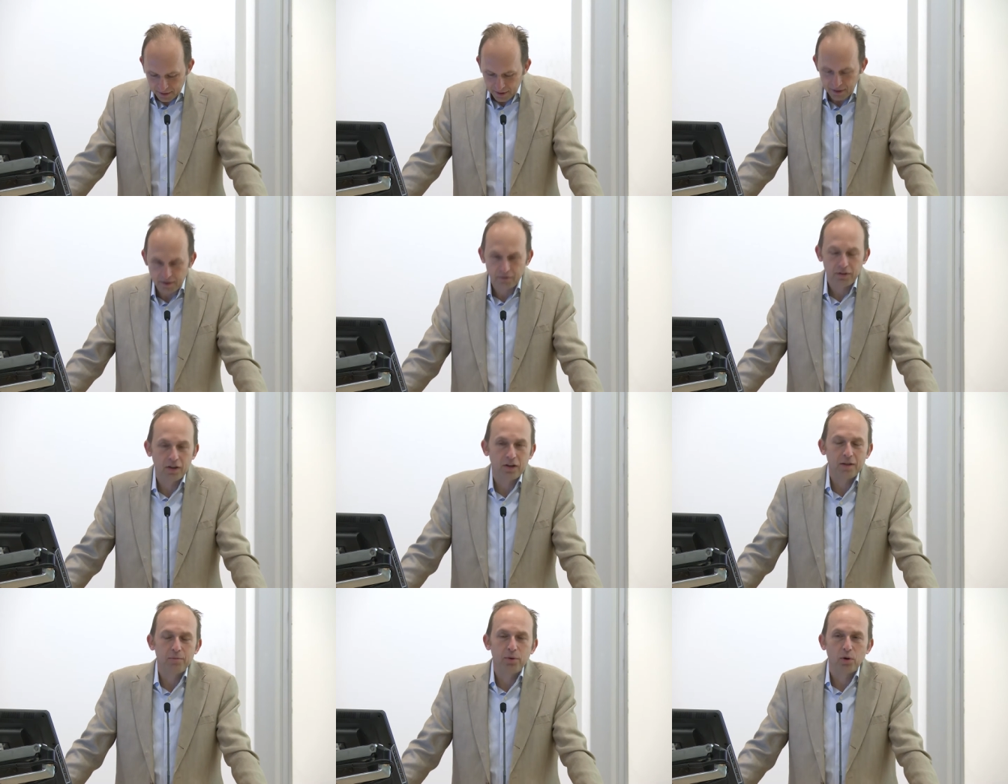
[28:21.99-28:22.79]
And a
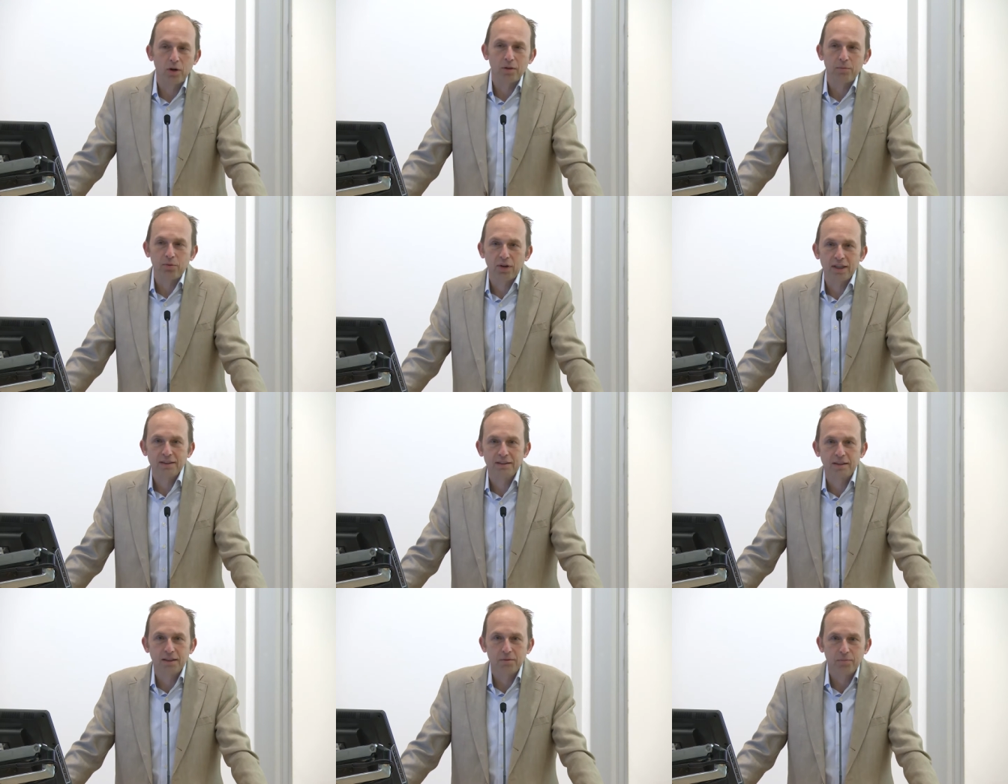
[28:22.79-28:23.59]
very important
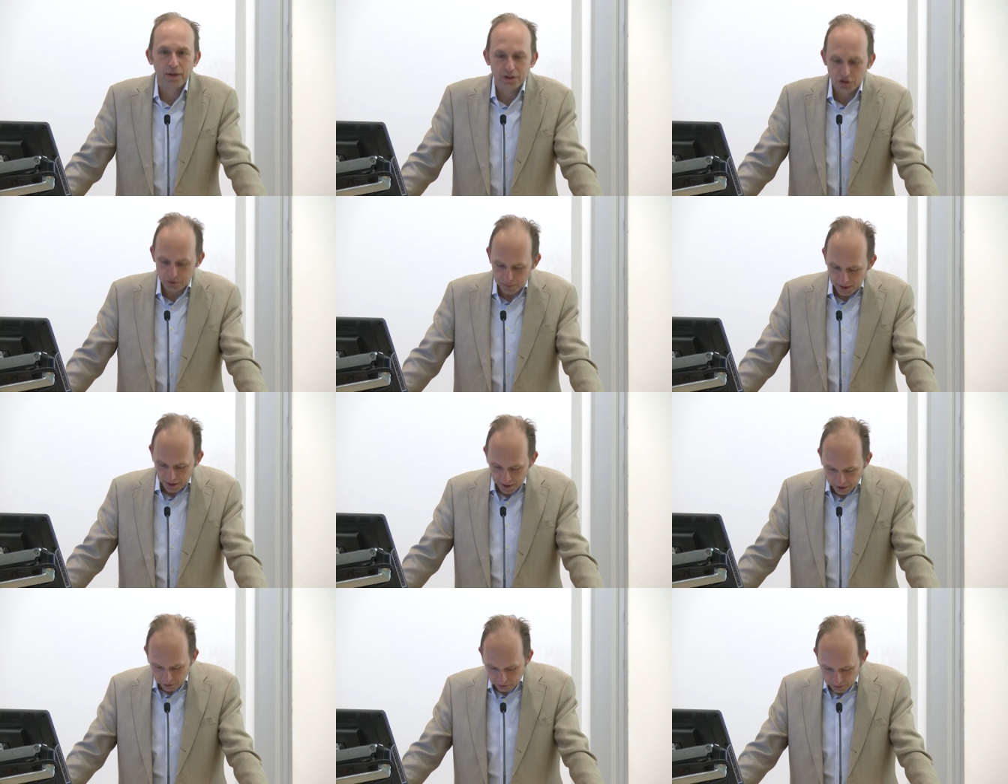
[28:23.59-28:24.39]
president, Benjamin
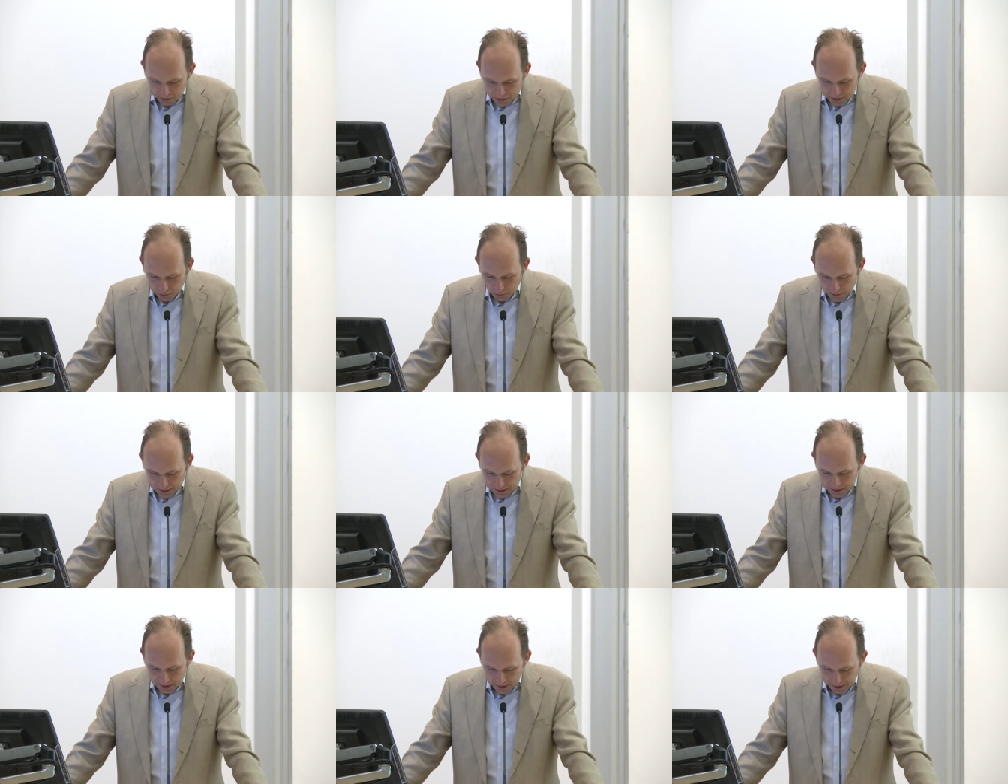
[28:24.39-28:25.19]
Andrews,
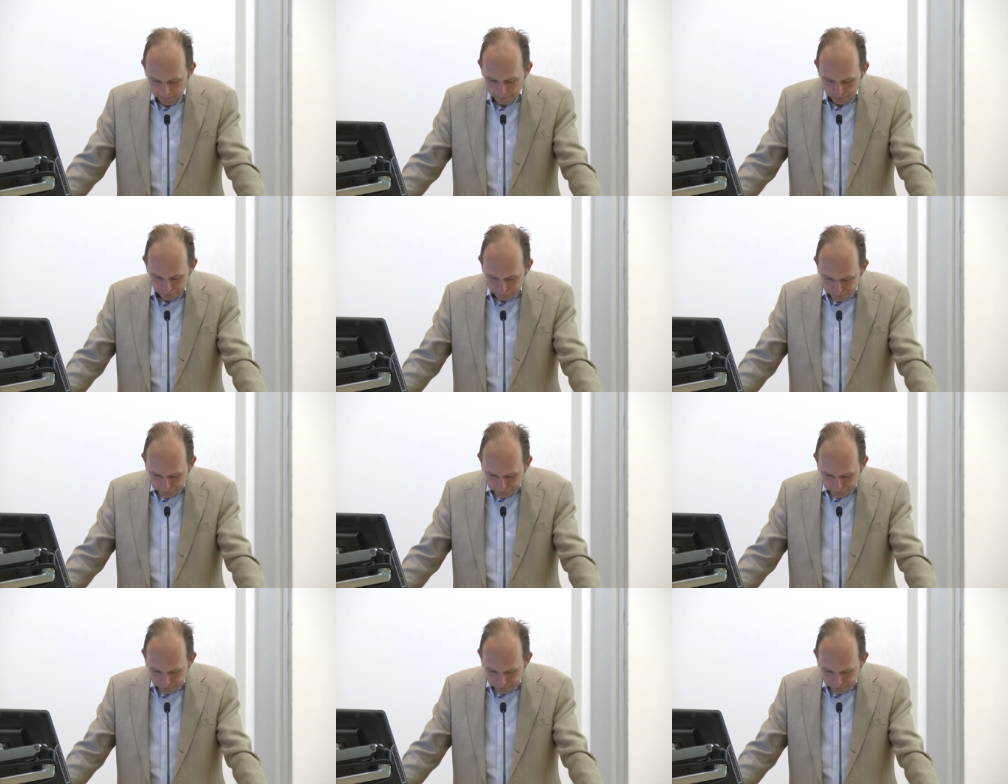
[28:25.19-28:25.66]
was um,